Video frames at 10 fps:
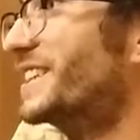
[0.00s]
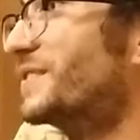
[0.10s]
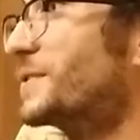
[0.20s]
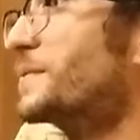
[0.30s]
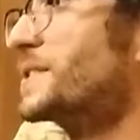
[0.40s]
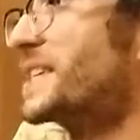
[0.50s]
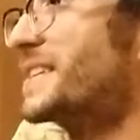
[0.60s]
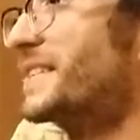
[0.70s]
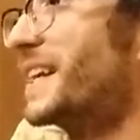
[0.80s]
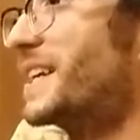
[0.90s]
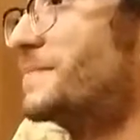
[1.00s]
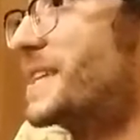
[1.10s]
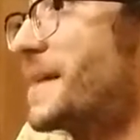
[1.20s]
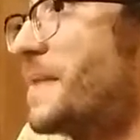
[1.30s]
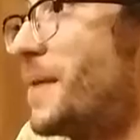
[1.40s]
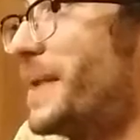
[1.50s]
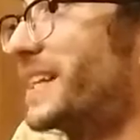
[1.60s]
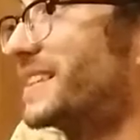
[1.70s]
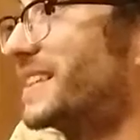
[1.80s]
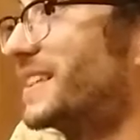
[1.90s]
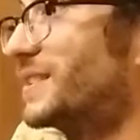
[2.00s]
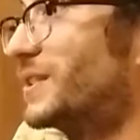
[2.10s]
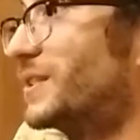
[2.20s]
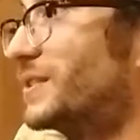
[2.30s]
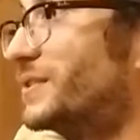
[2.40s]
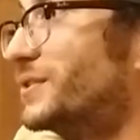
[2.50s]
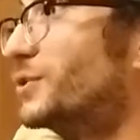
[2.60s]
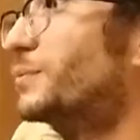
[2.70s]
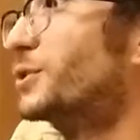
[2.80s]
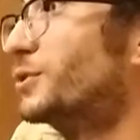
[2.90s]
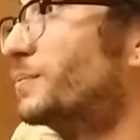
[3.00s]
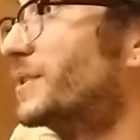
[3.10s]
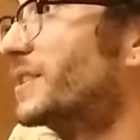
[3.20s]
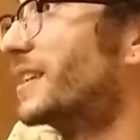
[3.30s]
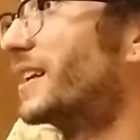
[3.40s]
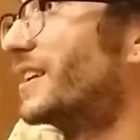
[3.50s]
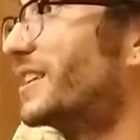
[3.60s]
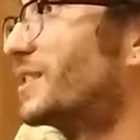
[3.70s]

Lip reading: if Super Nintendo games came out back in the day called Super Duper, I